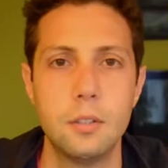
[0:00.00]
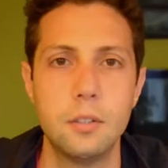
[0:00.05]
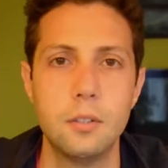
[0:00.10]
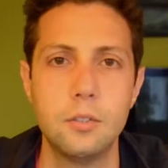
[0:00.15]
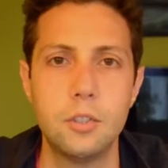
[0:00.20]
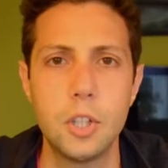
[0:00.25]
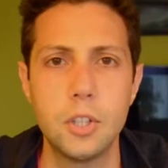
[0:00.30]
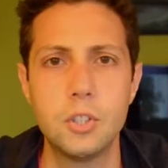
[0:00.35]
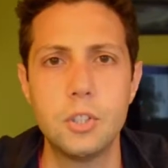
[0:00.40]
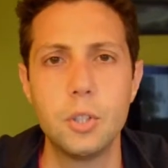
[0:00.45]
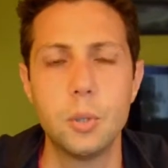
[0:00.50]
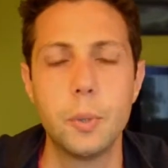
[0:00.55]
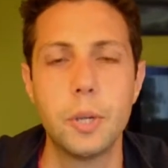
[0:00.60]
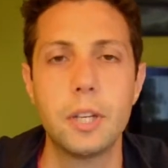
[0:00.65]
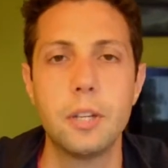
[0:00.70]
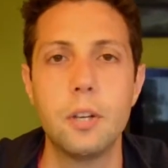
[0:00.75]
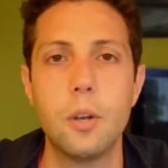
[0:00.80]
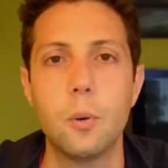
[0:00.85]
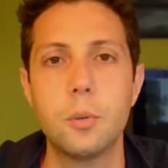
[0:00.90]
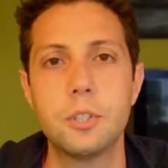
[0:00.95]
Just
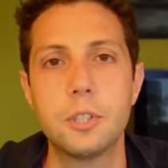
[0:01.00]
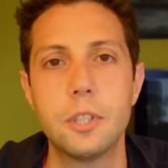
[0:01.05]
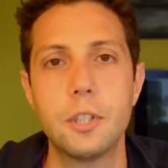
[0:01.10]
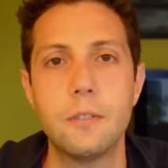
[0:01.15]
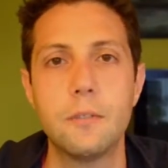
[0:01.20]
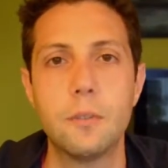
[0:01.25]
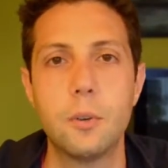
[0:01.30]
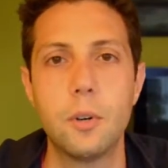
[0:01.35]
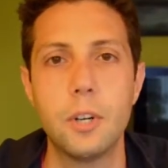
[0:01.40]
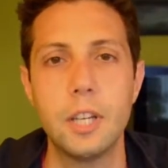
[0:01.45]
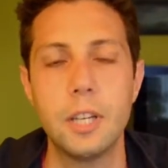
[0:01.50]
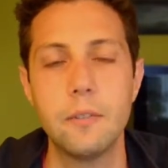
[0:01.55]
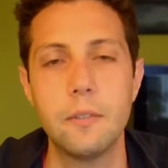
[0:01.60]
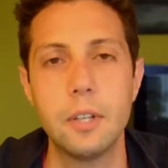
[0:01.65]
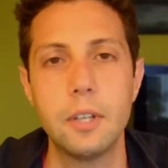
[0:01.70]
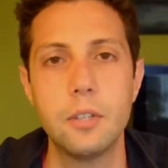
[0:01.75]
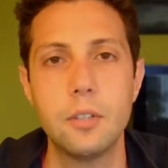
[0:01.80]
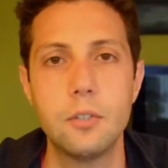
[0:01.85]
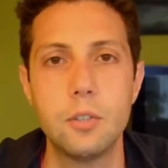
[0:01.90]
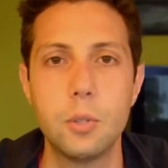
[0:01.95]
doing nose-in for
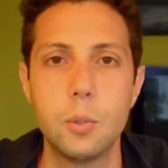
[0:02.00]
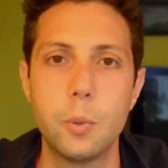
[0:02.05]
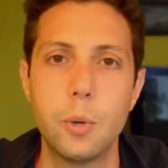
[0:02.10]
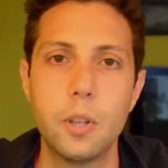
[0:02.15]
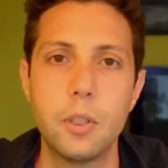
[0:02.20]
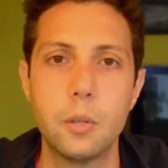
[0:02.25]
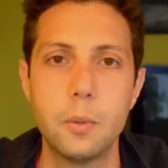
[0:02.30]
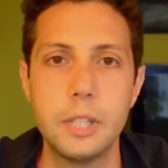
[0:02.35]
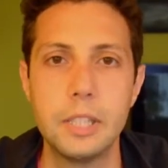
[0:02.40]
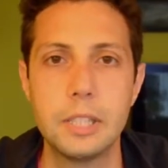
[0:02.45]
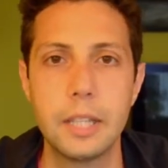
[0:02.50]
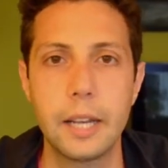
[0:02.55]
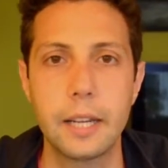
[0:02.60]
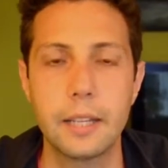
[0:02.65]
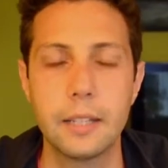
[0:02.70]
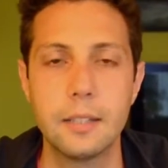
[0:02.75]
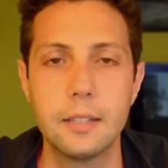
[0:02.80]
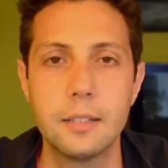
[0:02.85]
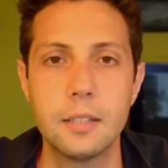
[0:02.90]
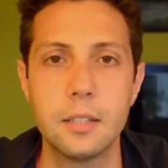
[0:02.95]
even 2 or 3
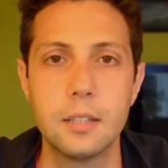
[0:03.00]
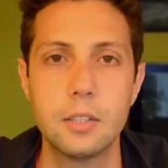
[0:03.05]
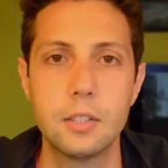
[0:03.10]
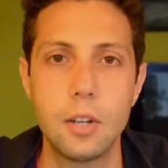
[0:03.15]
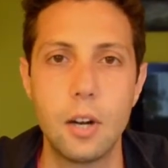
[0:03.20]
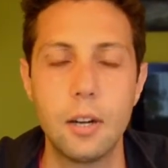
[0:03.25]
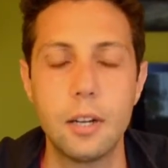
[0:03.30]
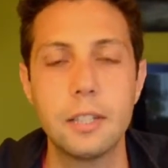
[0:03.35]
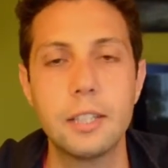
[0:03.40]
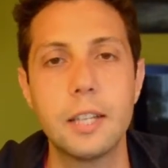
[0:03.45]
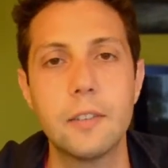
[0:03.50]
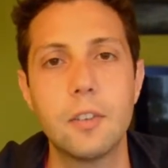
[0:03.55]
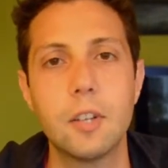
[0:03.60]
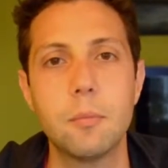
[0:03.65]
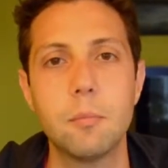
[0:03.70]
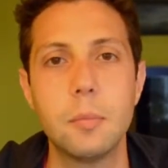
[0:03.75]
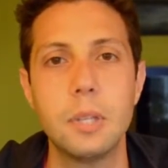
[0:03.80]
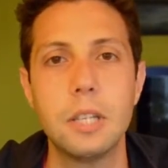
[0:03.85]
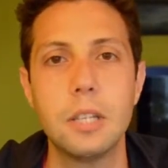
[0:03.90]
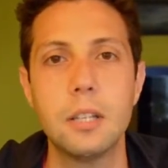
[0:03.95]
seconds started
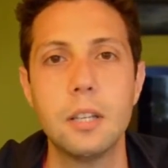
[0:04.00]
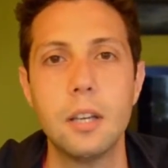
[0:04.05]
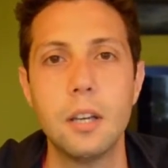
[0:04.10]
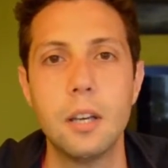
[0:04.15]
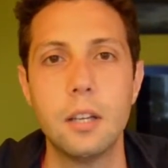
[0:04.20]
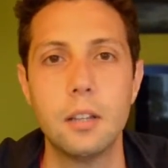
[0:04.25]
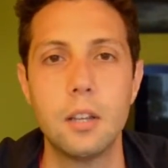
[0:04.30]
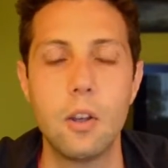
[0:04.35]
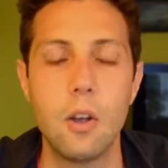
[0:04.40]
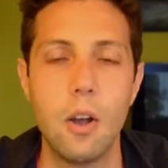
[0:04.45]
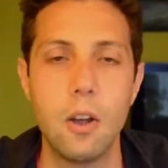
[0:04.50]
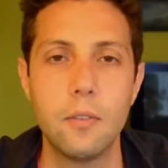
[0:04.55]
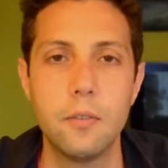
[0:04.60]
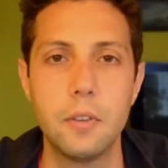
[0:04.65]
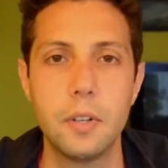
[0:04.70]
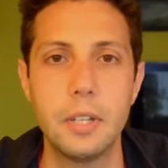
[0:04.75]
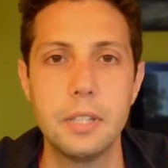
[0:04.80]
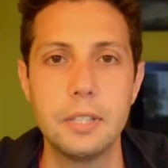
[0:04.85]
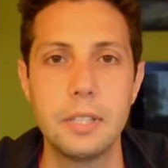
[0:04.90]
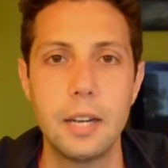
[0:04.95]
giving me the
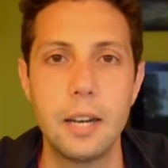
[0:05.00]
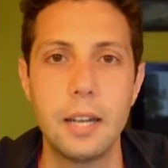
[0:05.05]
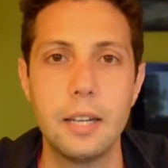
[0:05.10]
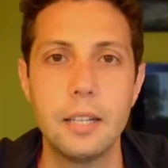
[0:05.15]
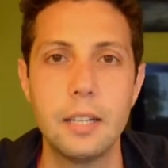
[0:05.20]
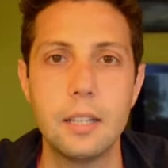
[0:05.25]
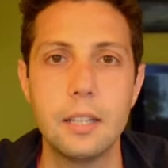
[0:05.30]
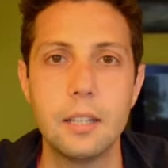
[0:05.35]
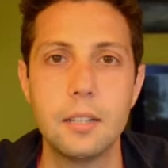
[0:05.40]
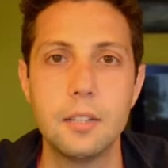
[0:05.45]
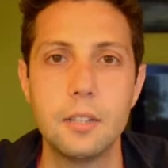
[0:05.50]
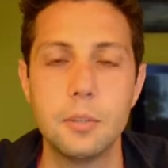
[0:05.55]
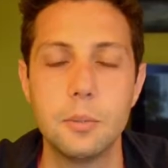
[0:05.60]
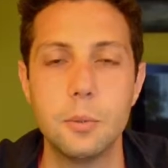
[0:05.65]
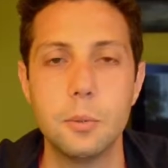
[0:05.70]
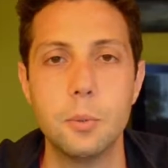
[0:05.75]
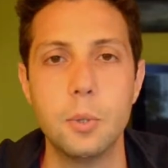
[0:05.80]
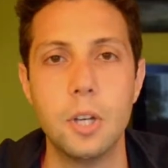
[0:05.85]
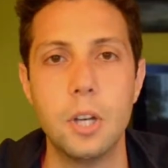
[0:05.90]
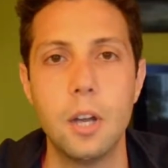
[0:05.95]
confidence that I needed
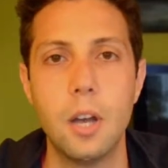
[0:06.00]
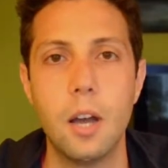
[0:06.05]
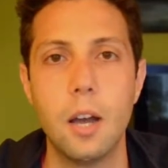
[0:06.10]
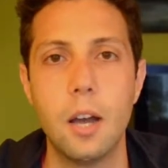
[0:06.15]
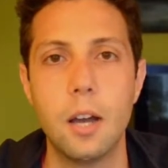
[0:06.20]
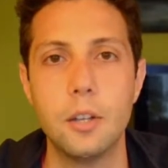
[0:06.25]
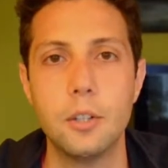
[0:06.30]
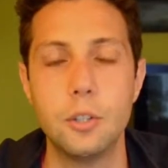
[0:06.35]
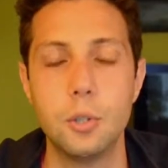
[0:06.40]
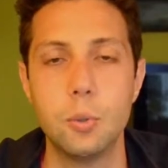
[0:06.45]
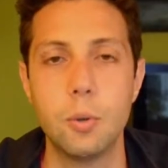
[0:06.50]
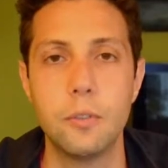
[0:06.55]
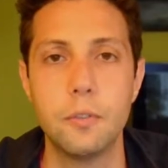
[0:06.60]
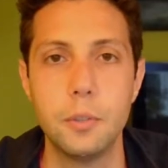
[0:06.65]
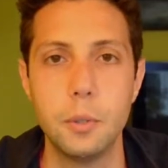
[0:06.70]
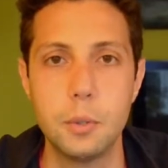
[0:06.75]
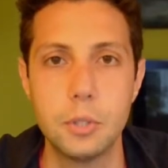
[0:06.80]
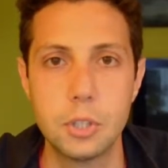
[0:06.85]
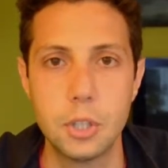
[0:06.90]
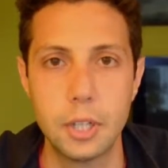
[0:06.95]
to do a
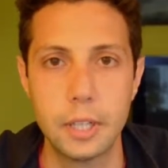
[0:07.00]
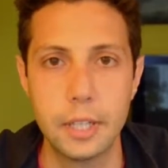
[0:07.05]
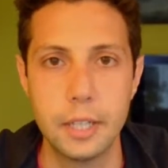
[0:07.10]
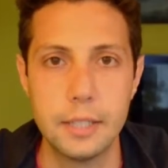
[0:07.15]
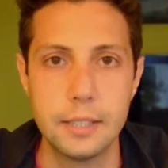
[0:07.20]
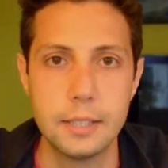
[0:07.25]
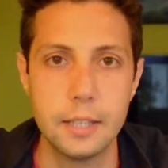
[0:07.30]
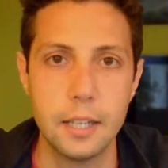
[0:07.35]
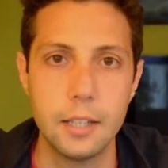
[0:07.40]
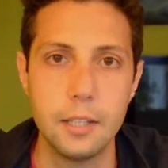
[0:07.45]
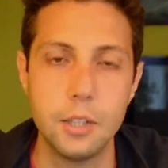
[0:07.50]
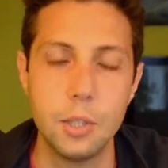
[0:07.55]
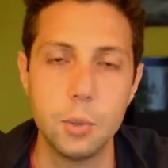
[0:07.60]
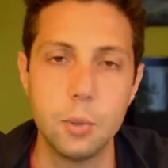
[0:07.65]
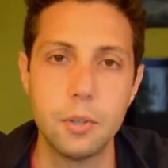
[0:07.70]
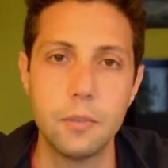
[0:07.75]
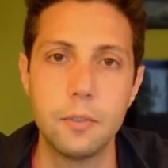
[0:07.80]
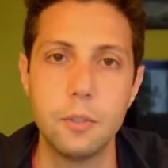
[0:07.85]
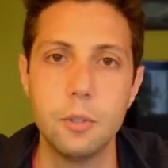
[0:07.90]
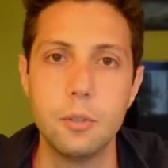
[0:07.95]
few circuits and
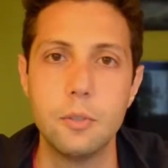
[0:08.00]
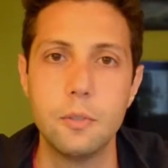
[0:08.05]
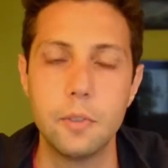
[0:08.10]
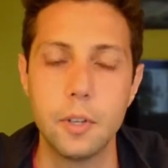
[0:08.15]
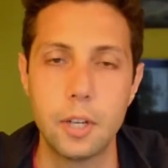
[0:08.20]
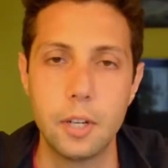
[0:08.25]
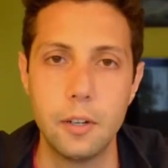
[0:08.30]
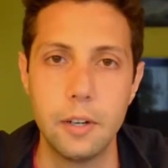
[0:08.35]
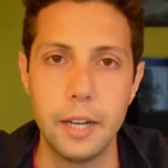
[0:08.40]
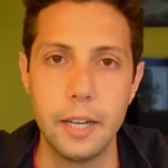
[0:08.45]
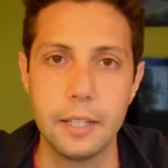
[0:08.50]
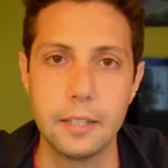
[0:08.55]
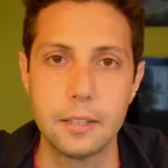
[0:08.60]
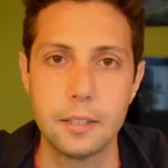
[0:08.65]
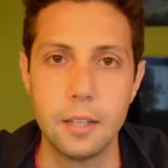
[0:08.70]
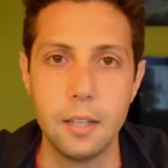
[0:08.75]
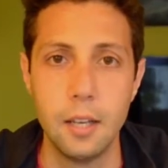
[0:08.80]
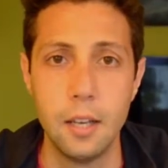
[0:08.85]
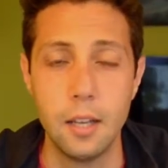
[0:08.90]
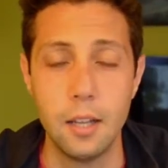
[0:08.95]
do a few figure
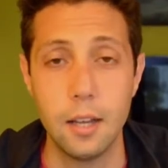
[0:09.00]
eights.